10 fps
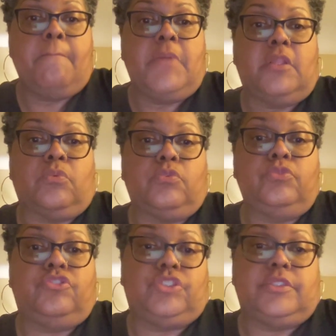
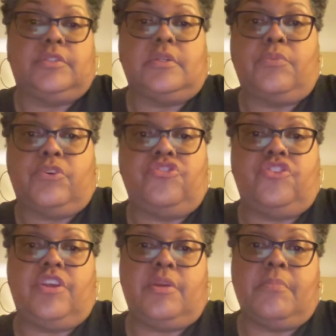Belarusian
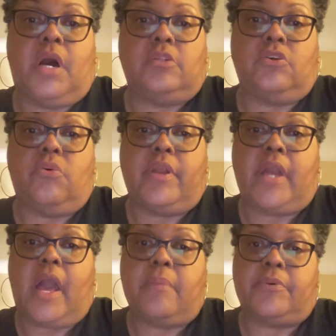regime ongoing
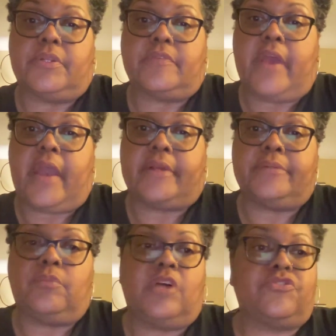hybrid attack
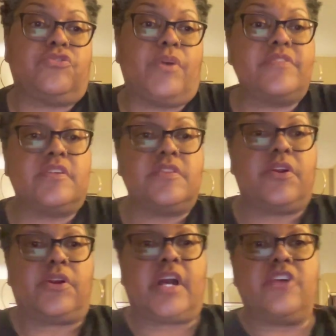while stressing
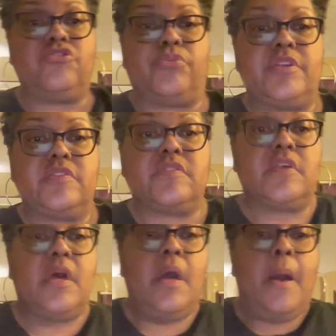their
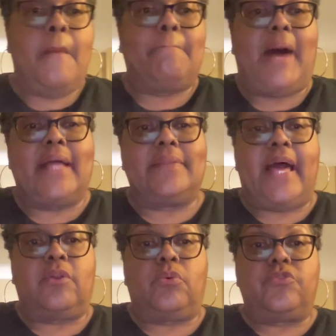country's
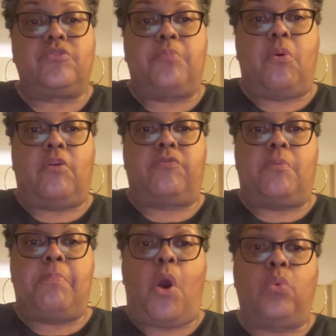bilateral support
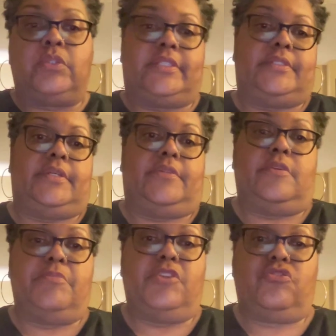for Poland.
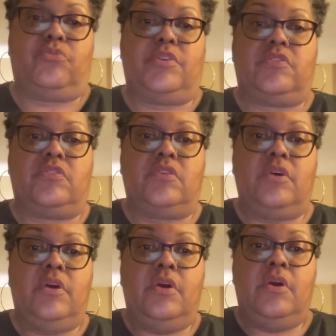The ministries
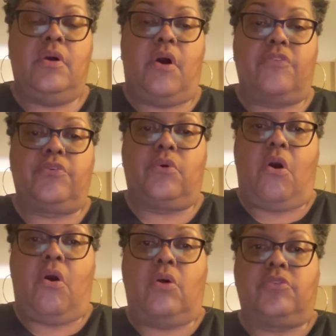also
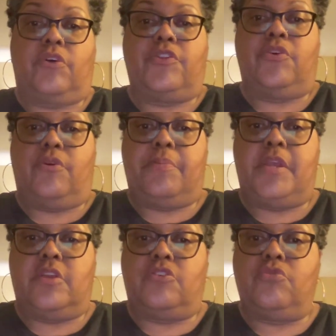called on the
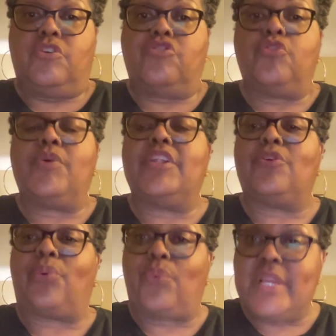European Union to
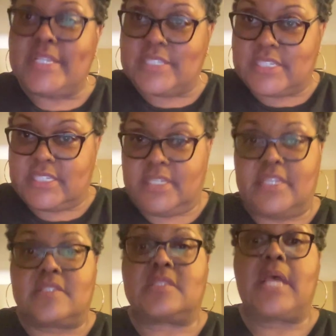increase
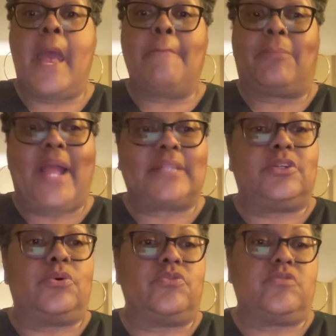its
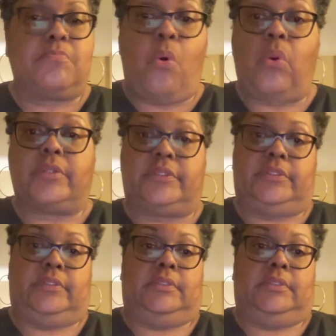practical support